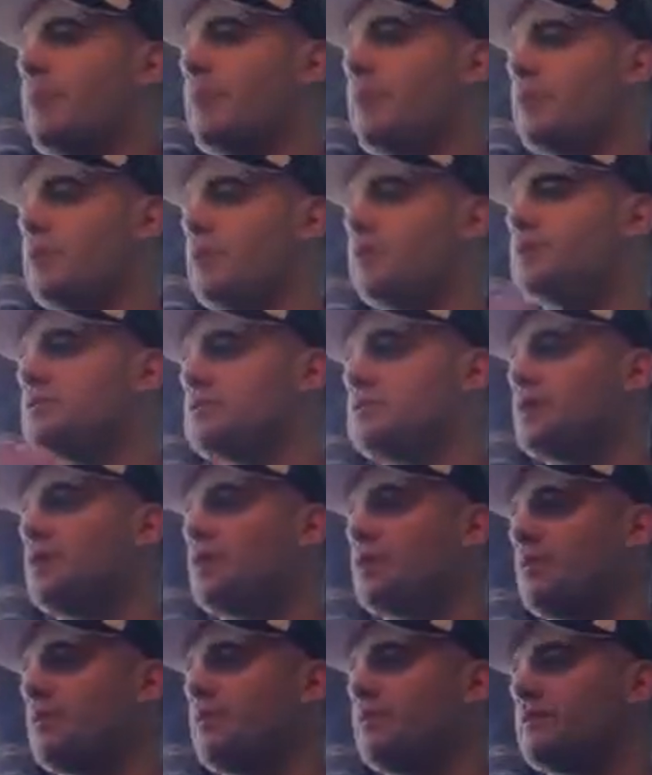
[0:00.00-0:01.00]
What are you
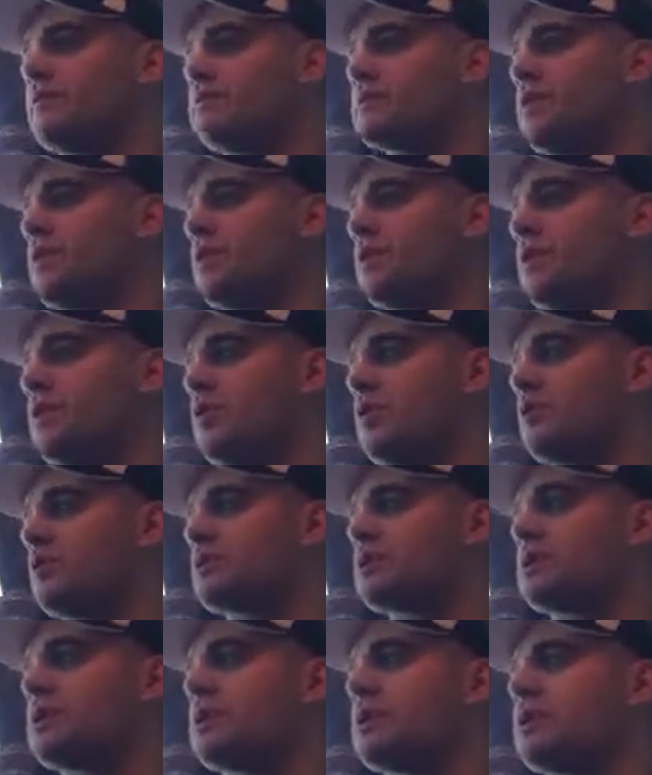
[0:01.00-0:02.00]
taking away from Tyler
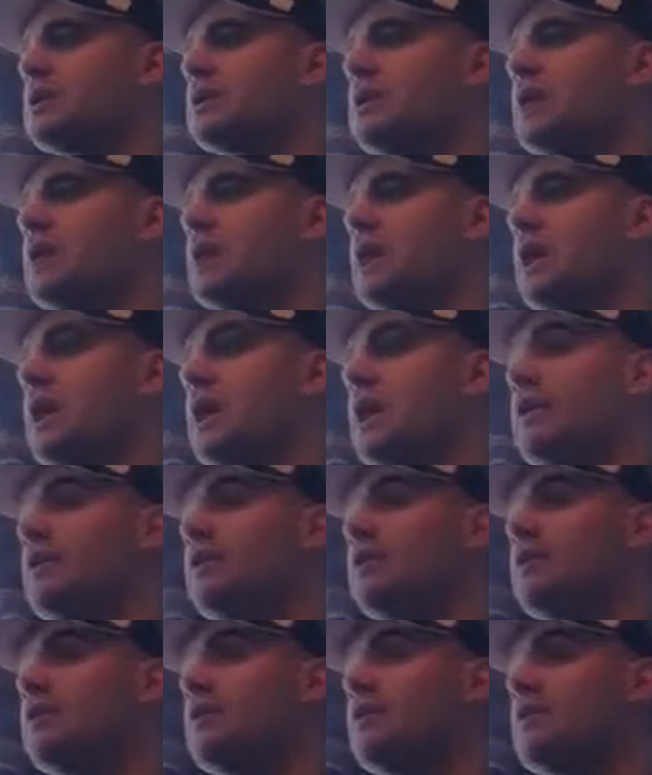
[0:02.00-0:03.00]
Roberson?
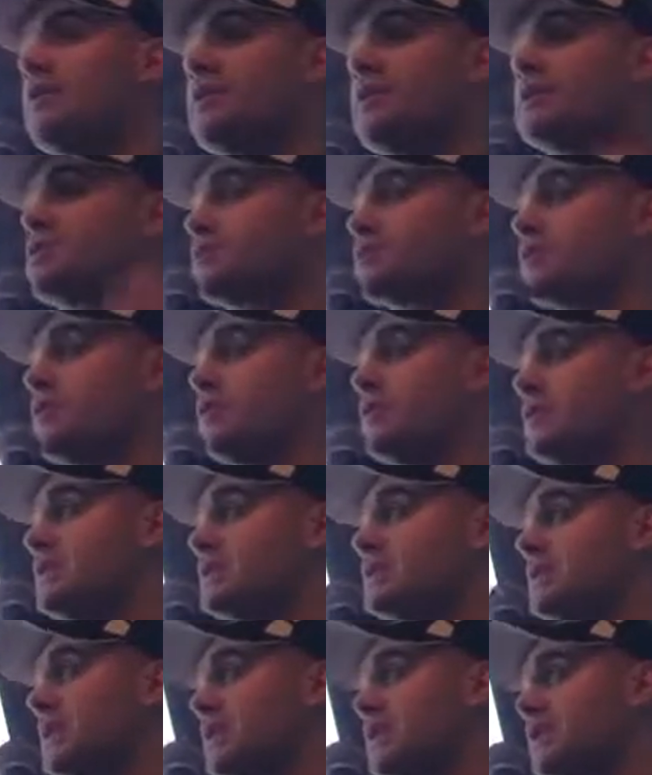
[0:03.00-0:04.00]
This was only
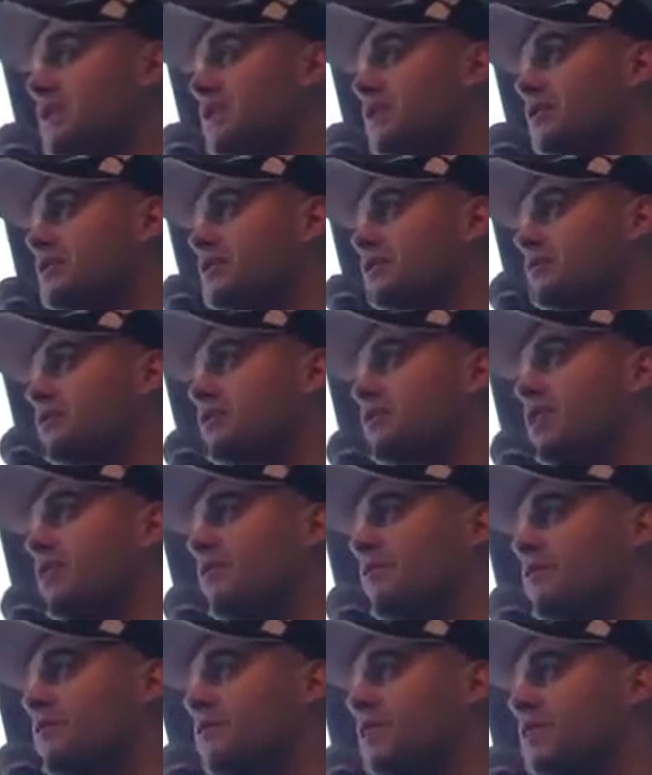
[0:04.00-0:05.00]
his second year. This was his
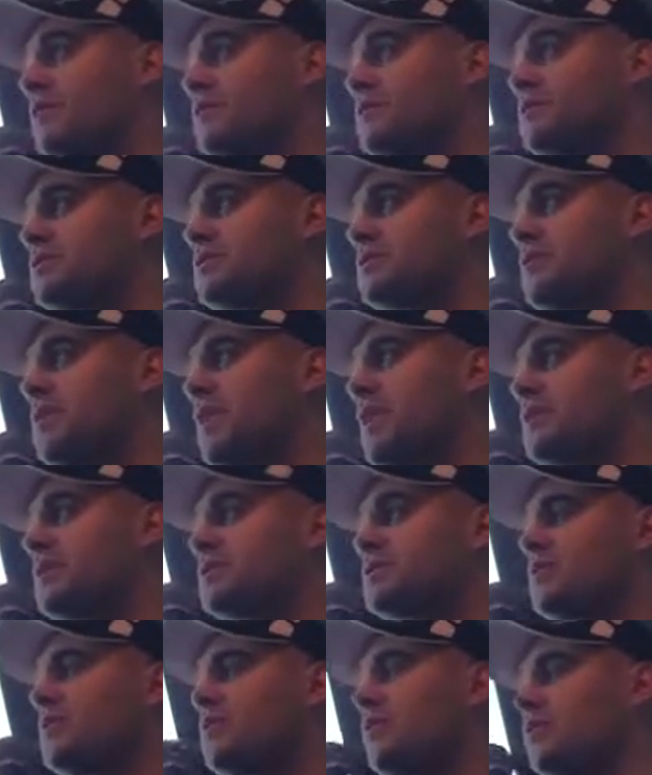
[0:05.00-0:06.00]
sophomore year that just
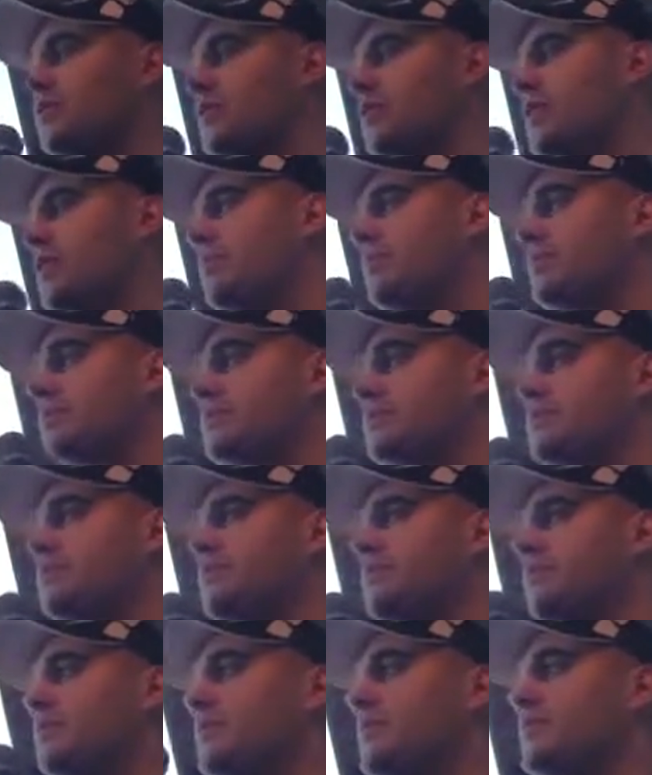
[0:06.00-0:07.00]
passed. So what were you able to see
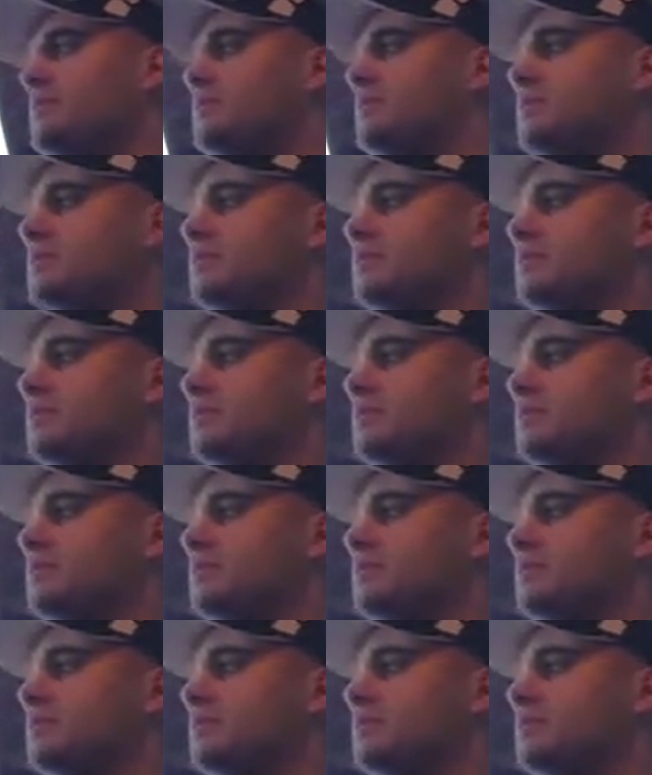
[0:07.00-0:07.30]
from him?